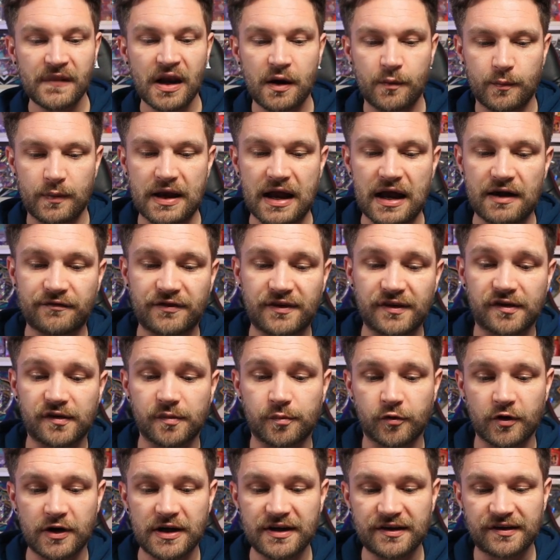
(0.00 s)
We have the
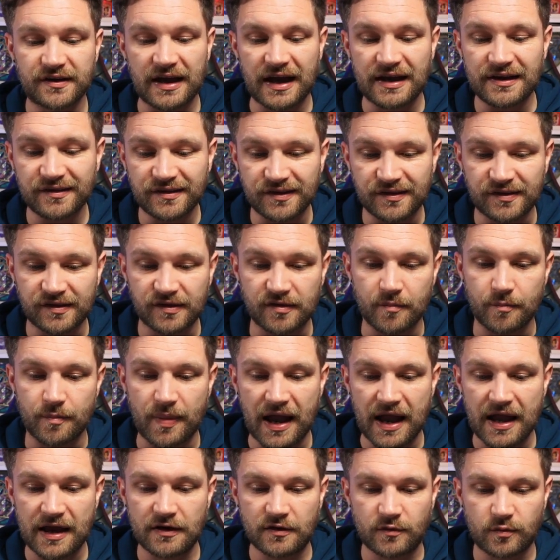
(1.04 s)
Sabrina's Gaze. This is the
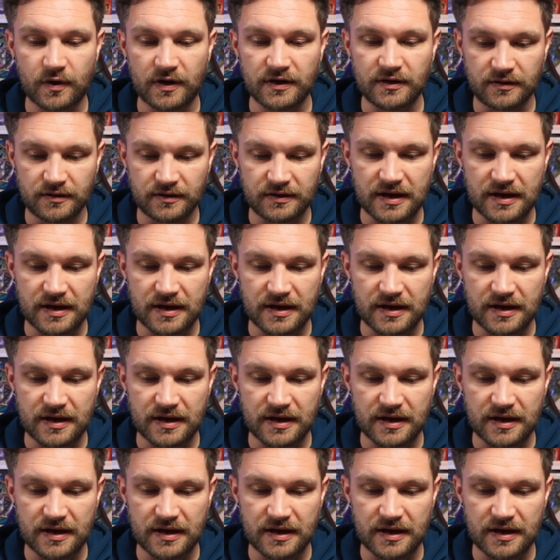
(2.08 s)
banned one.